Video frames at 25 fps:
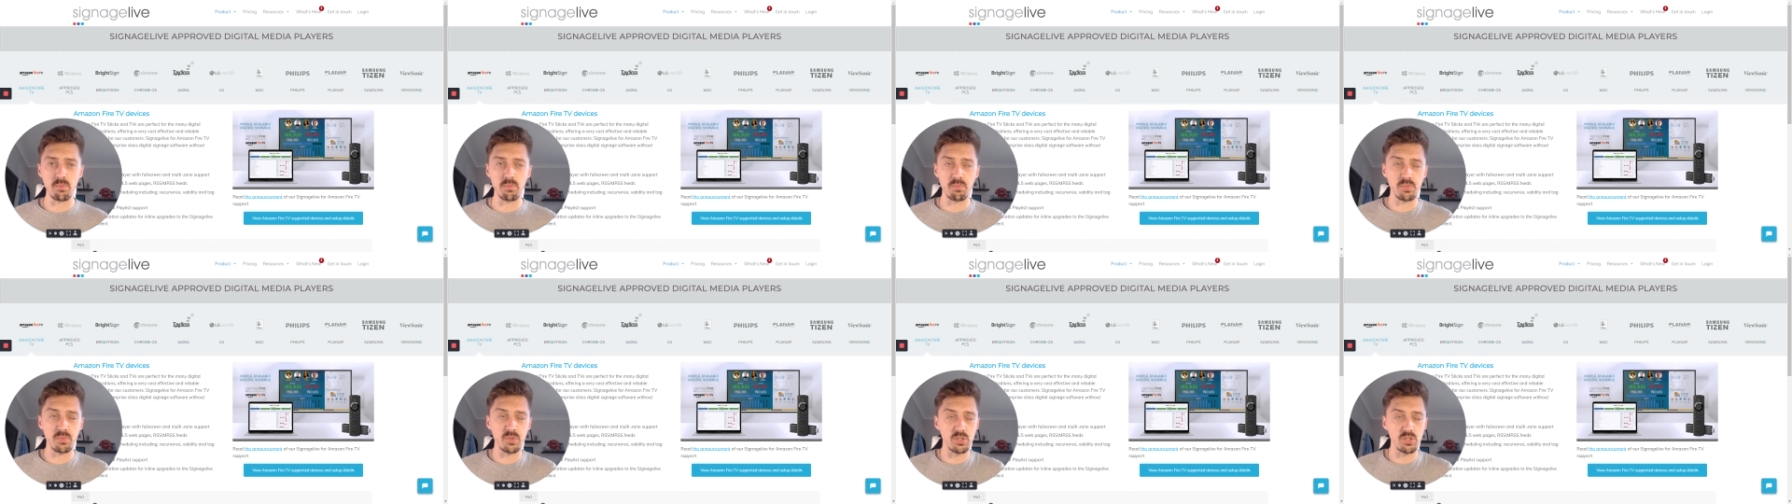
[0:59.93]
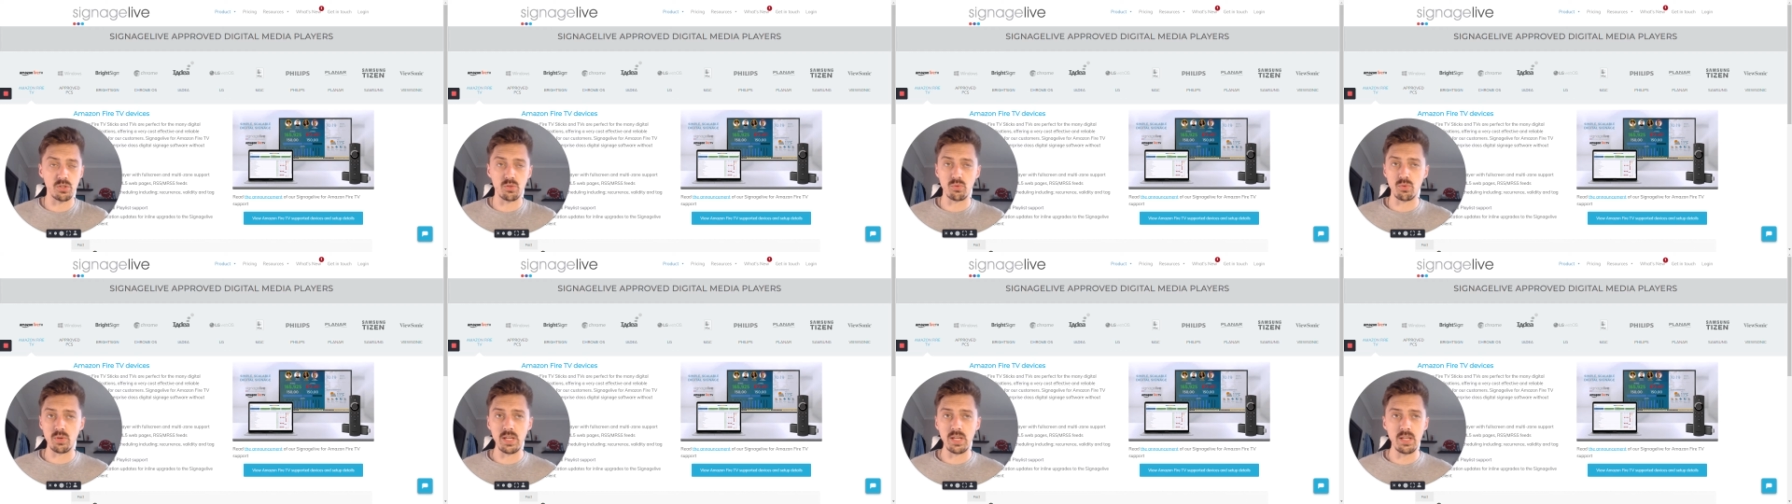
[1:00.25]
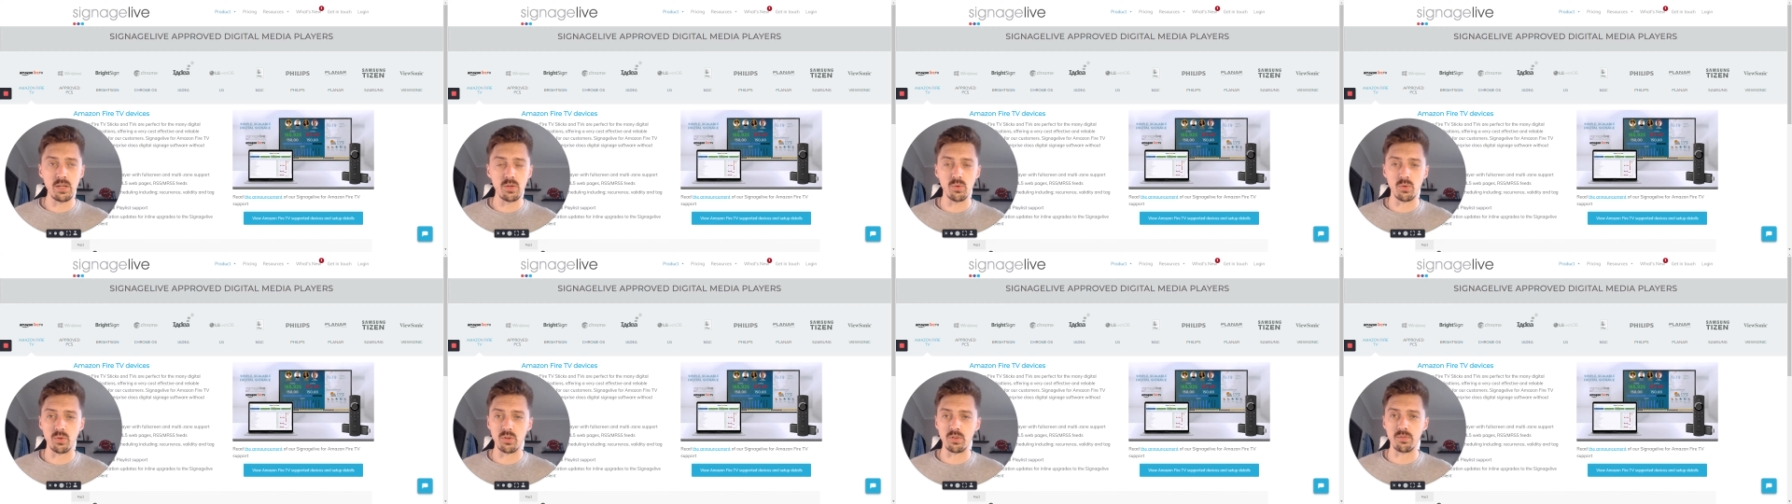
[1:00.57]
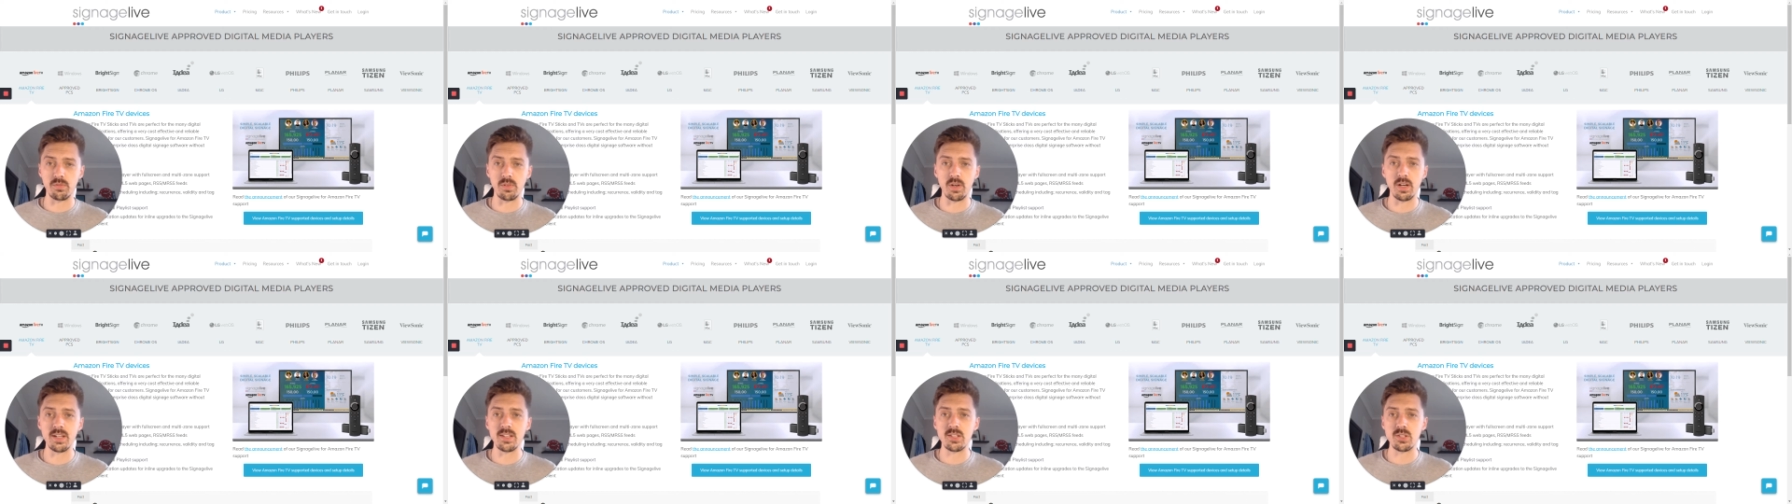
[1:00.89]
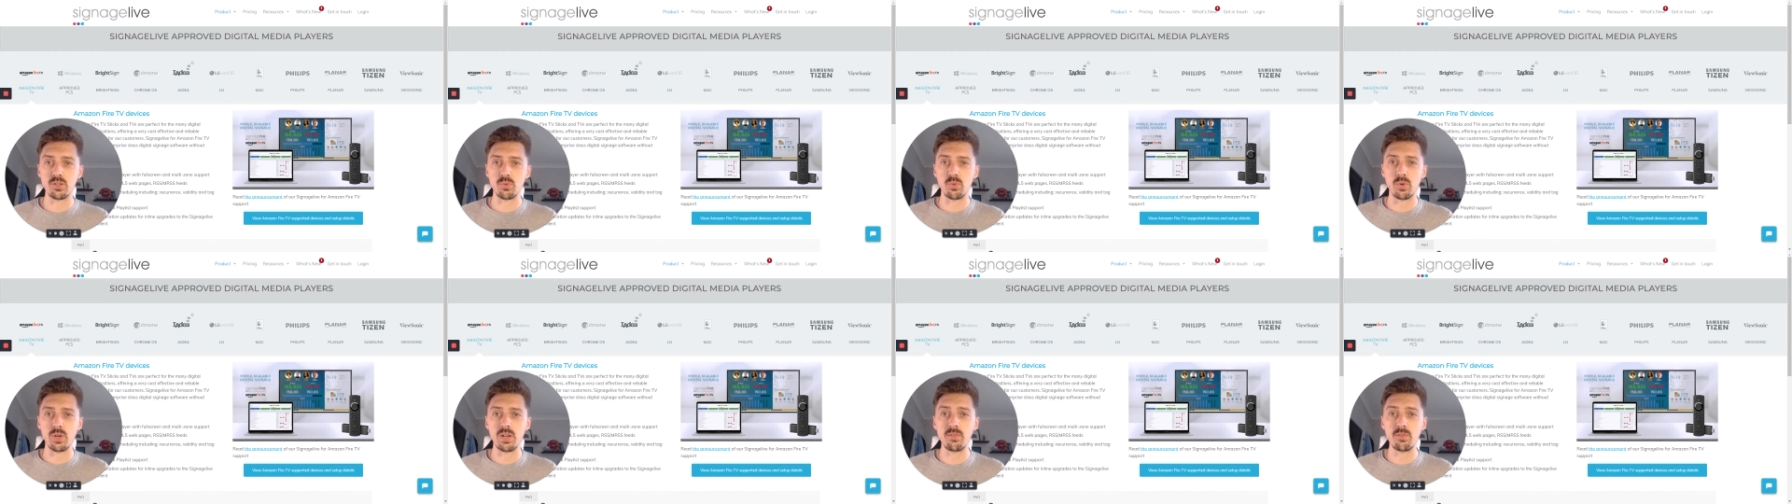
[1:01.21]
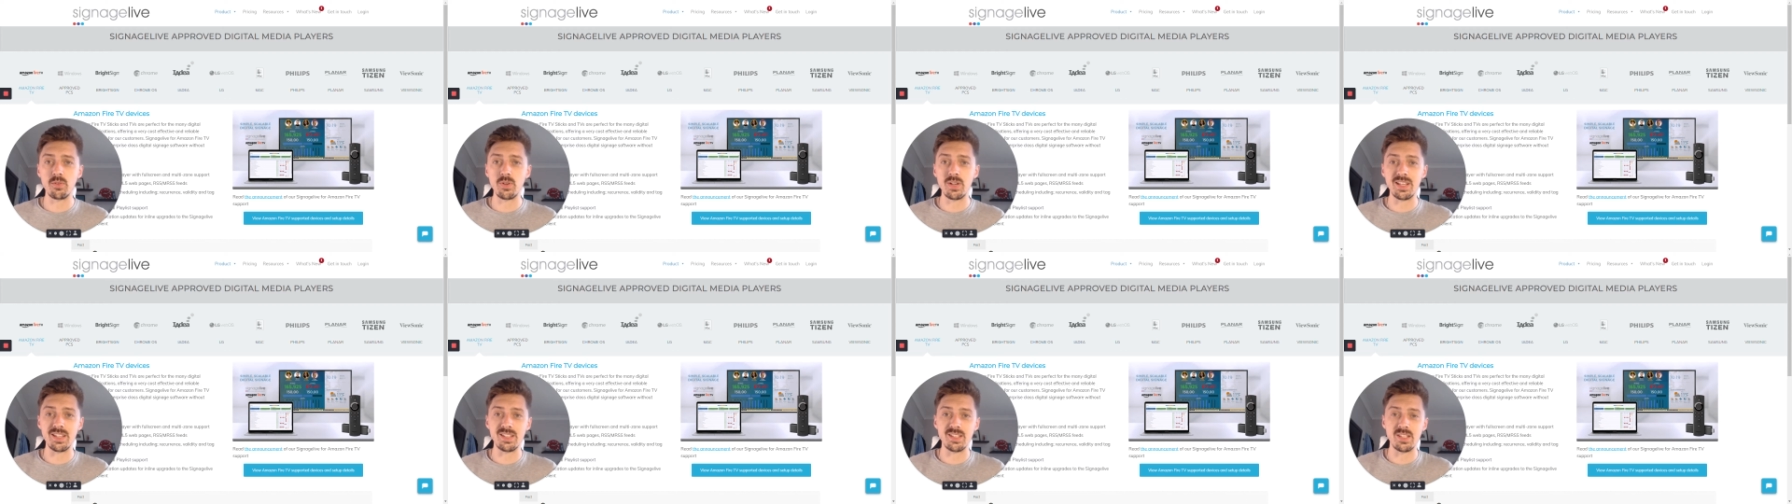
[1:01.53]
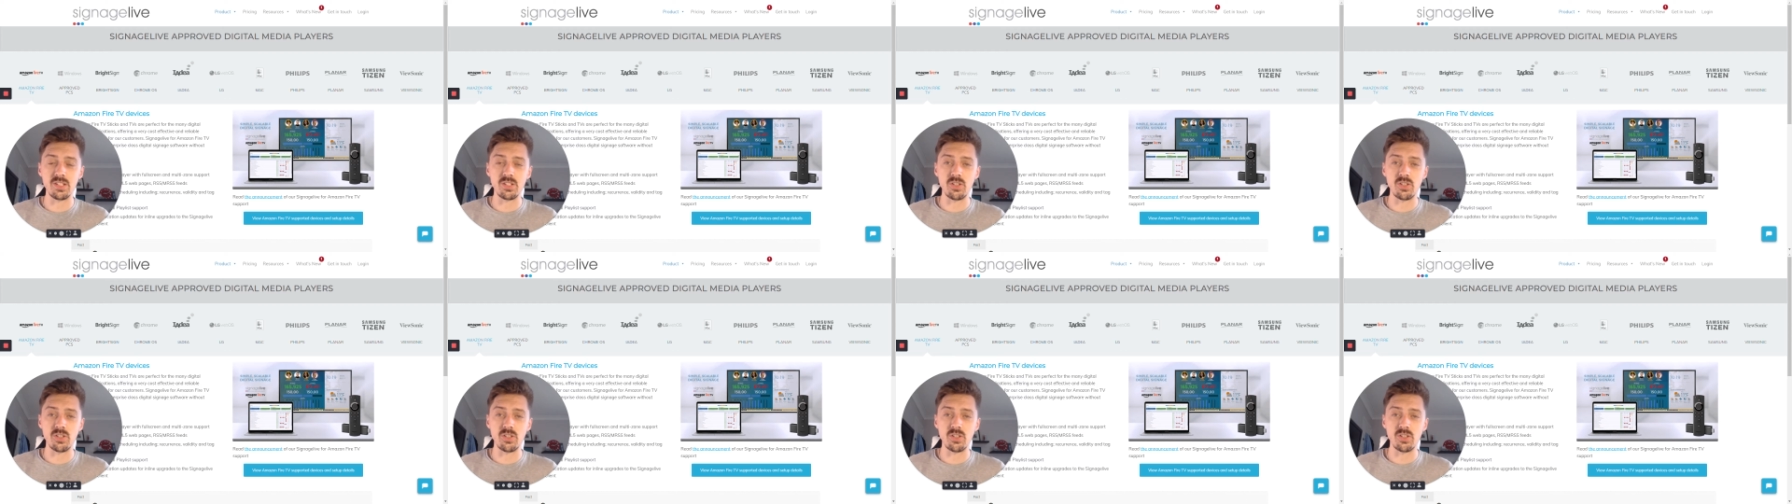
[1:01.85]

screen or device or whatever it is that's